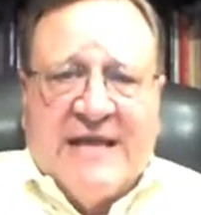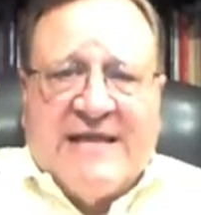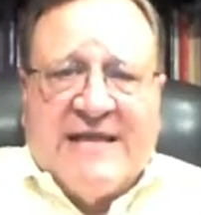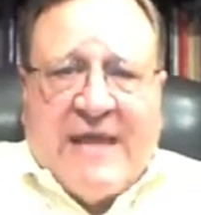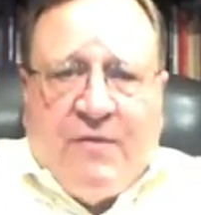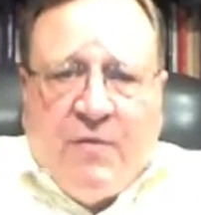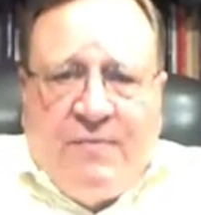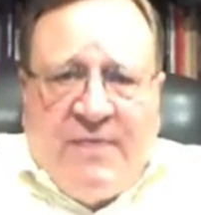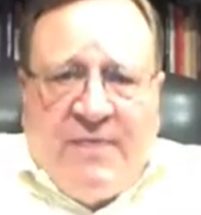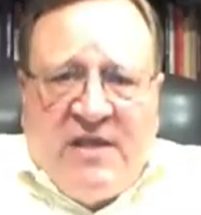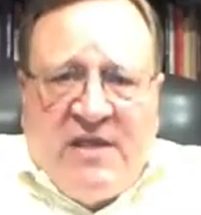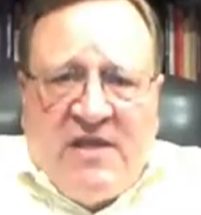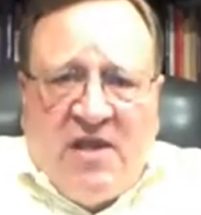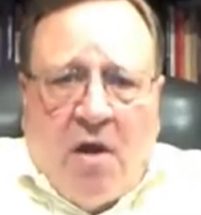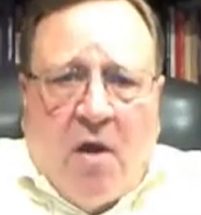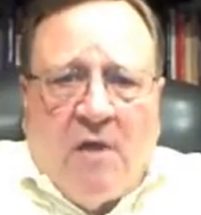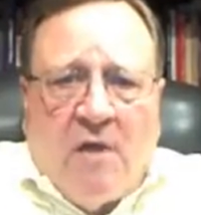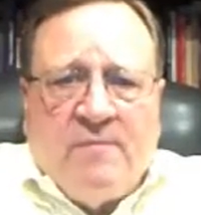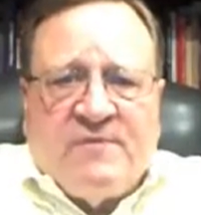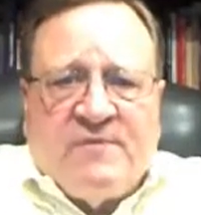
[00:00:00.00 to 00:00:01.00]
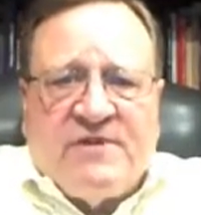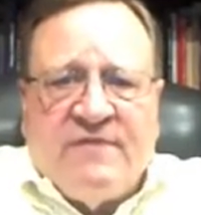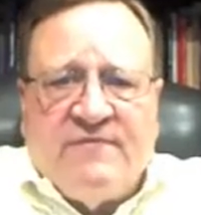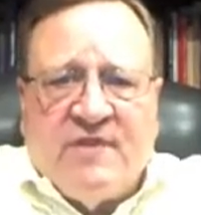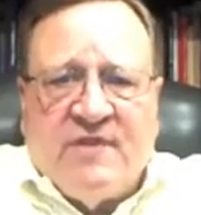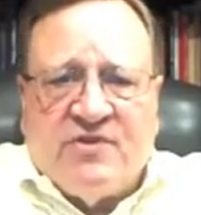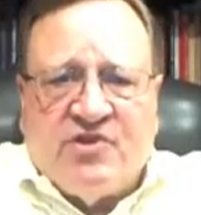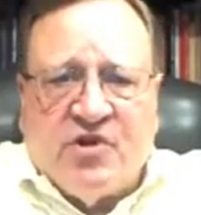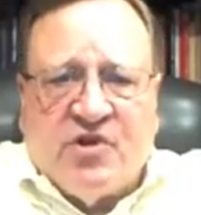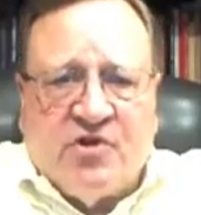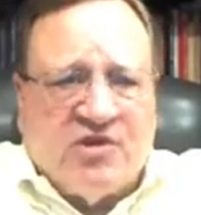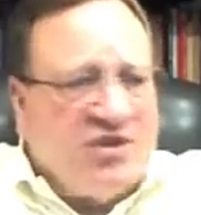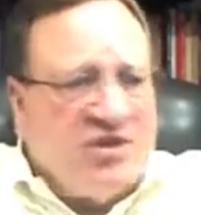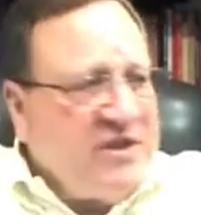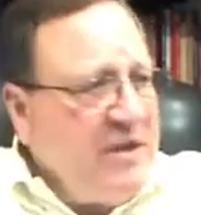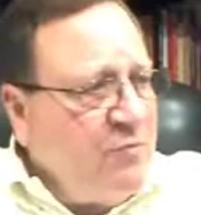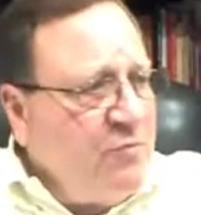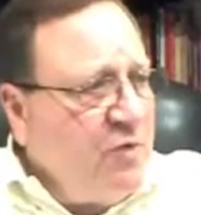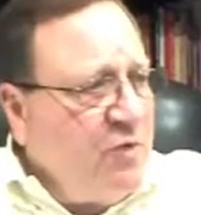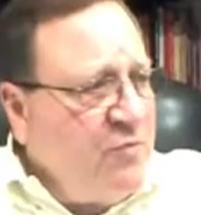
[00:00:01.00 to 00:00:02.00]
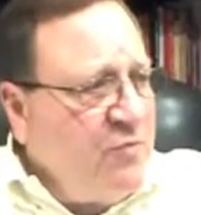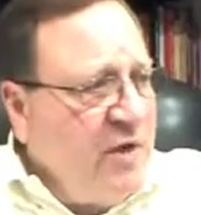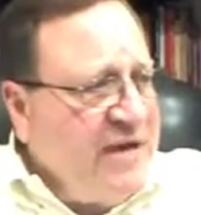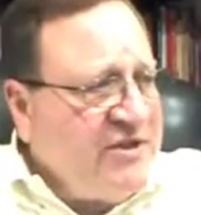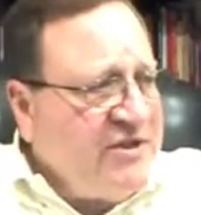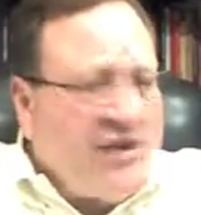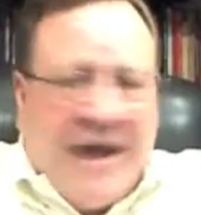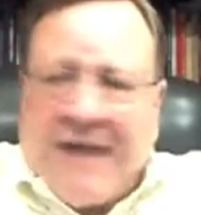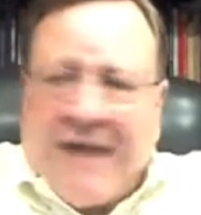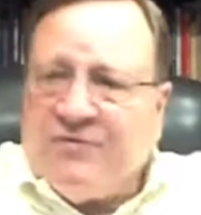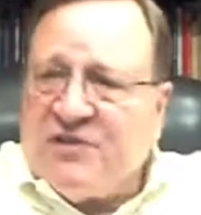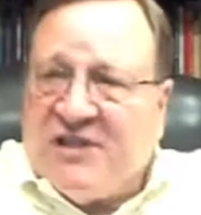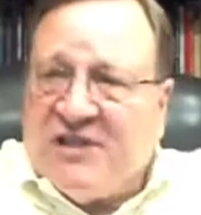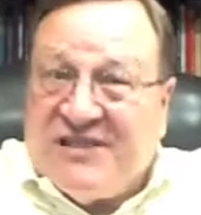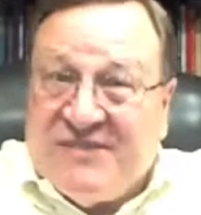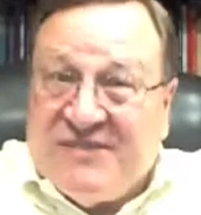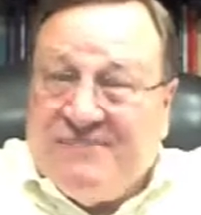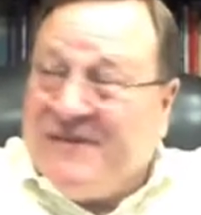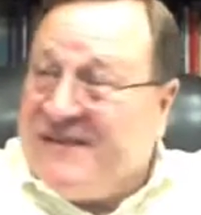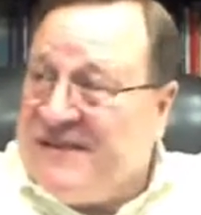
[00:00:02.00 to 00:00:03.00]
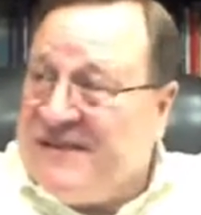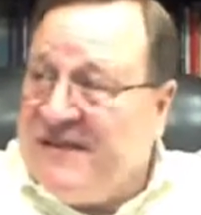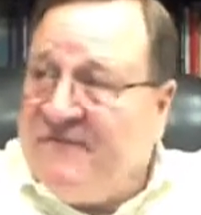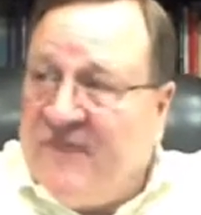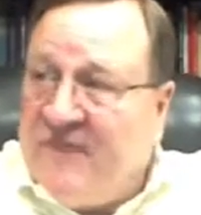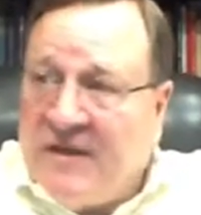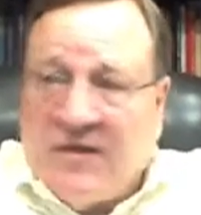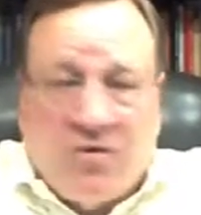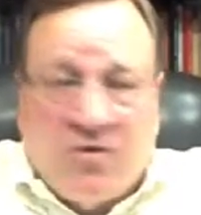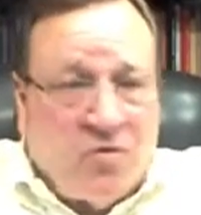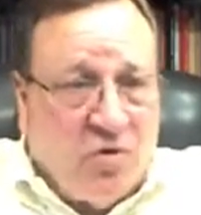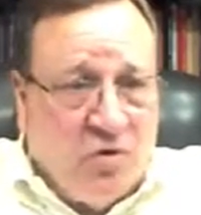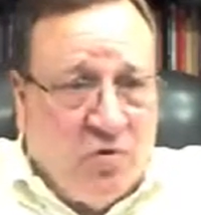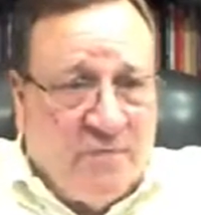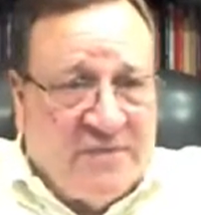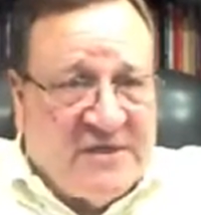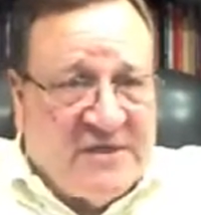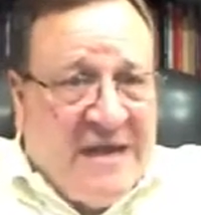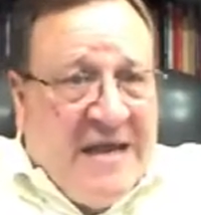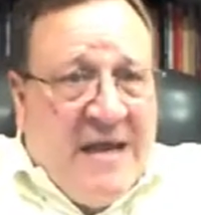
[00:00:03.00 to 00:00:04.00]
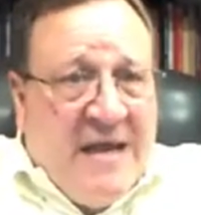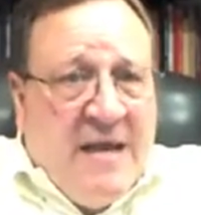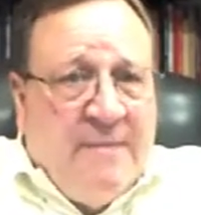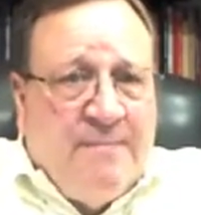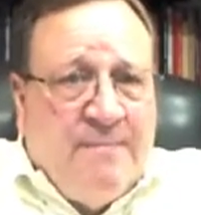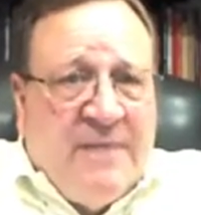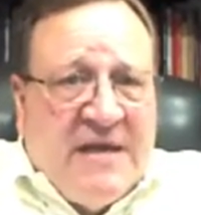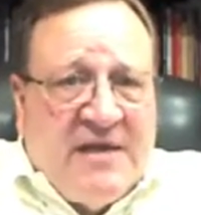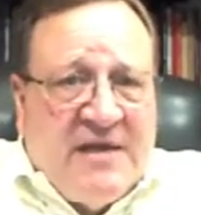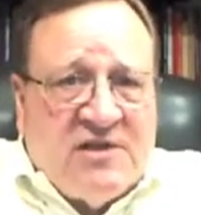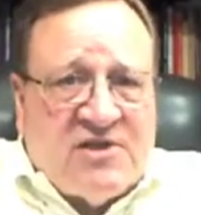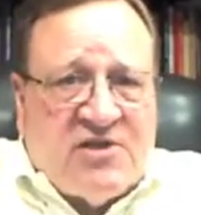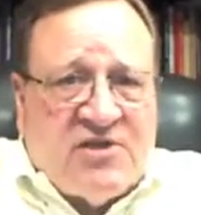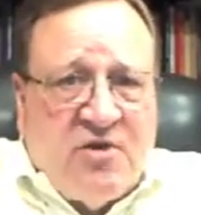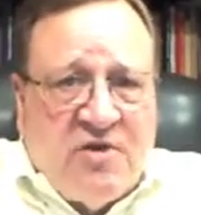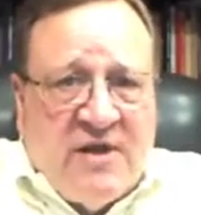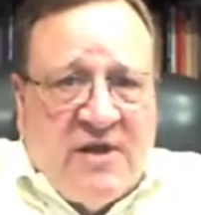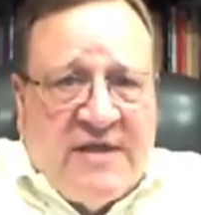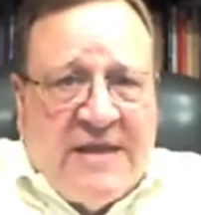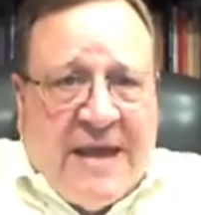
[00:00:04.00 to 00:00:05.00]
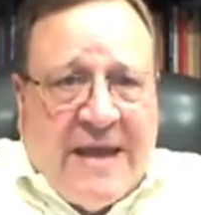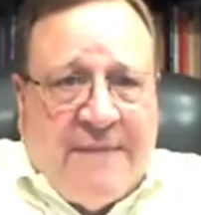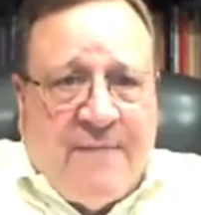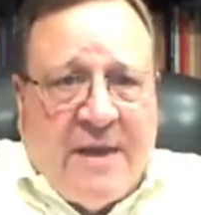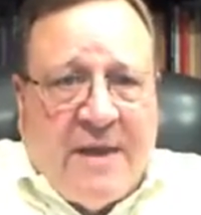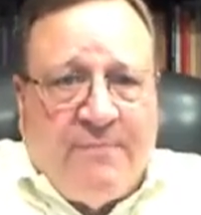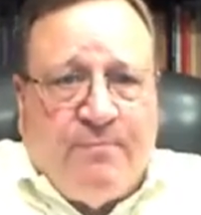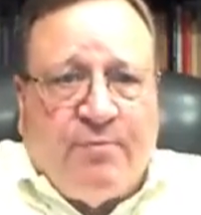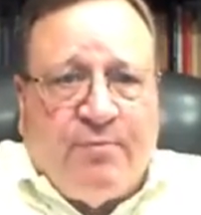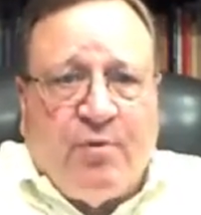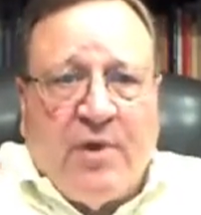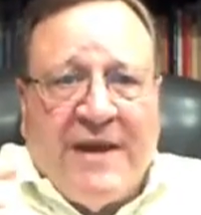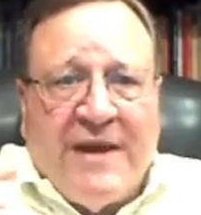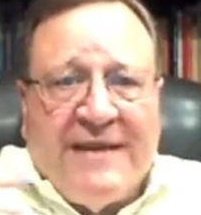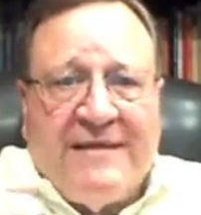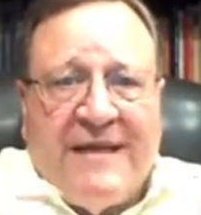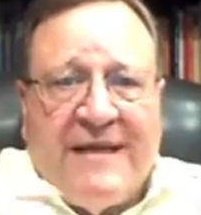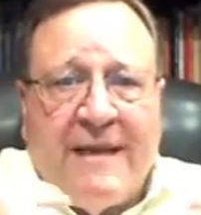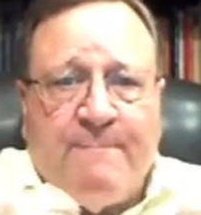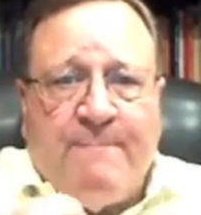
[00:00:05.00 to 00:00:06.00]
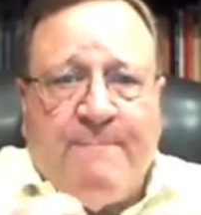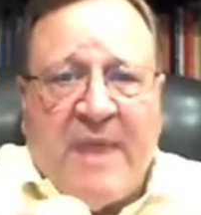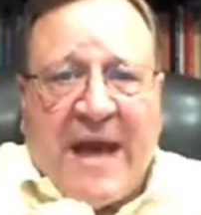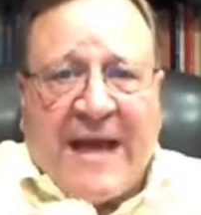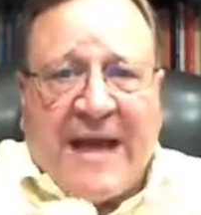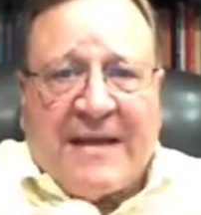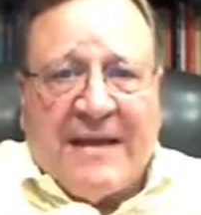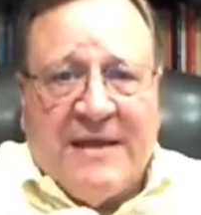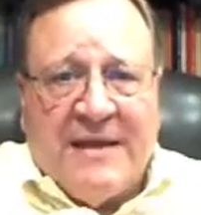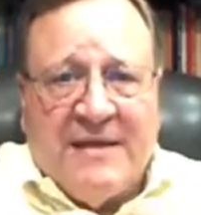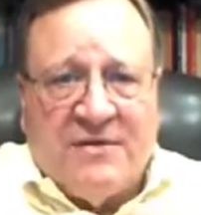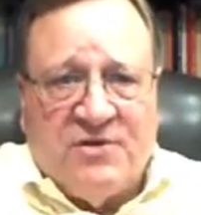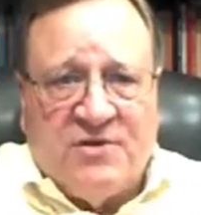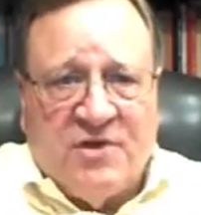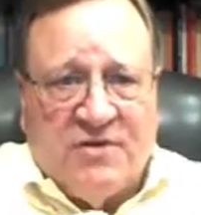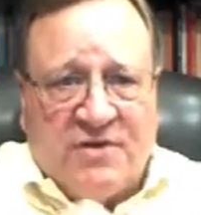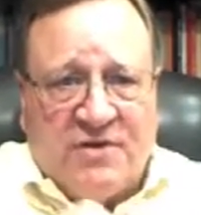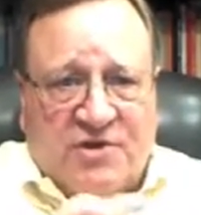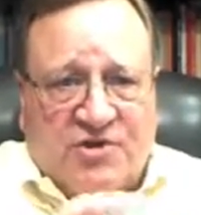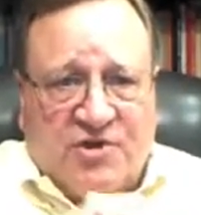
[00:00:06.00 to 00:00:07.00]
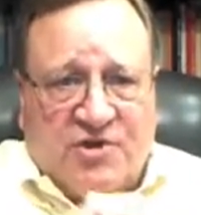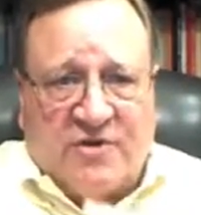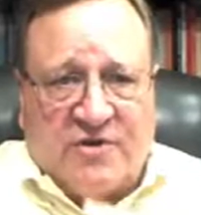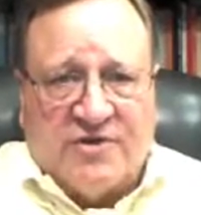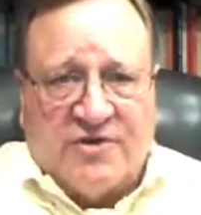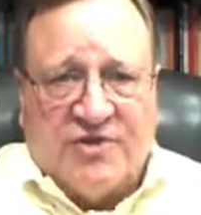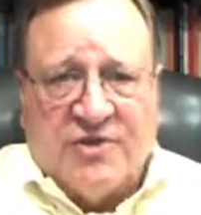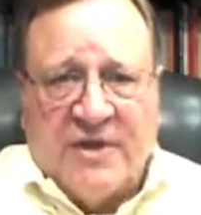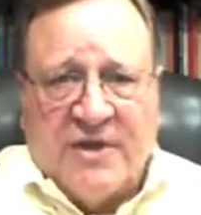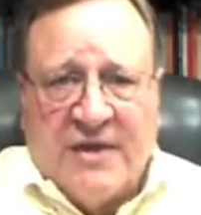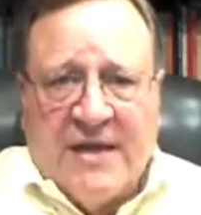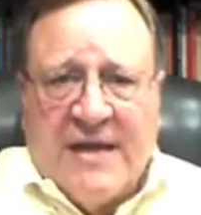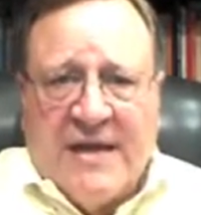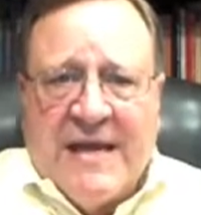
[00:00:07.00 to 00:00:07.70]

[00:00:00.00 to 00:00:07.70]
They would be the arms of the church that would reach out to specific groups, minister to them, and bring them back into the church.